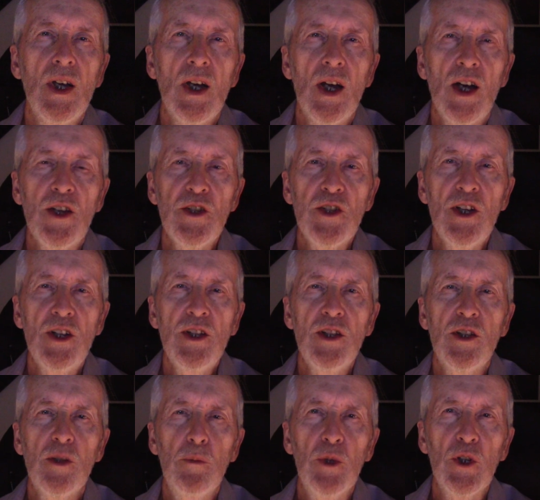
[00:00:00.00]
I studied
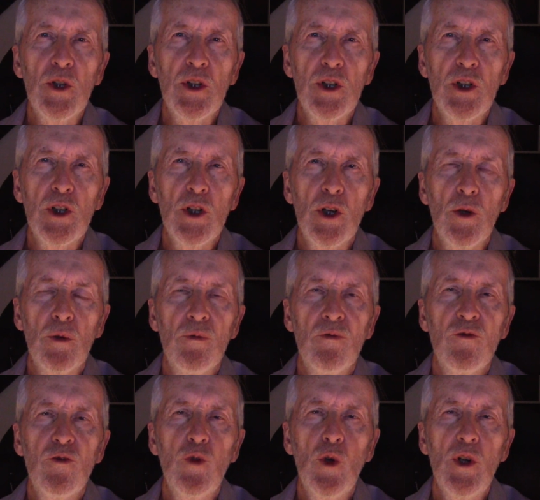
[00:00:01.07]
the building code
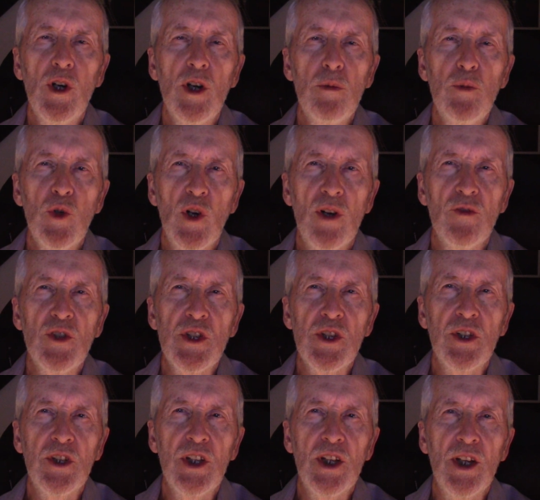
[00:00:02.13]
for our province
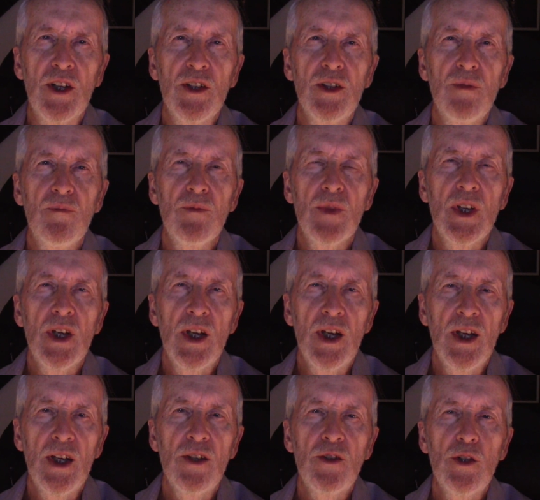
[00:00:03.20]
in Canada
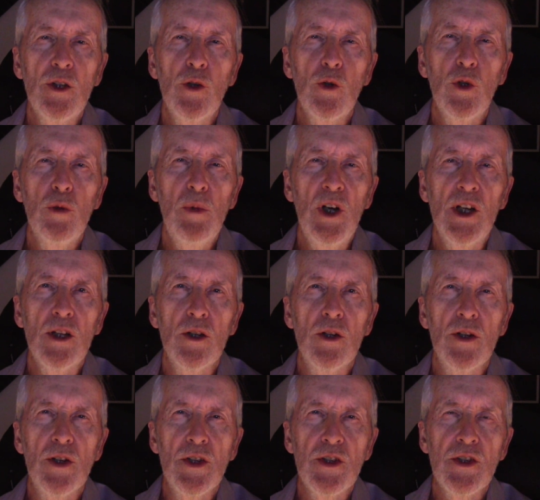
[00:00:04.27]
and the local
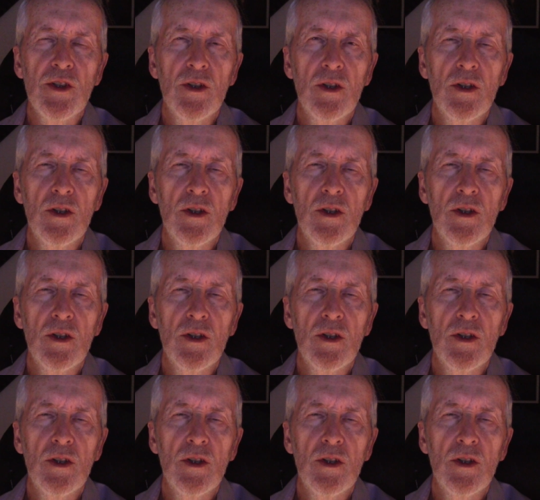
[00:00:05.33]
bylaws.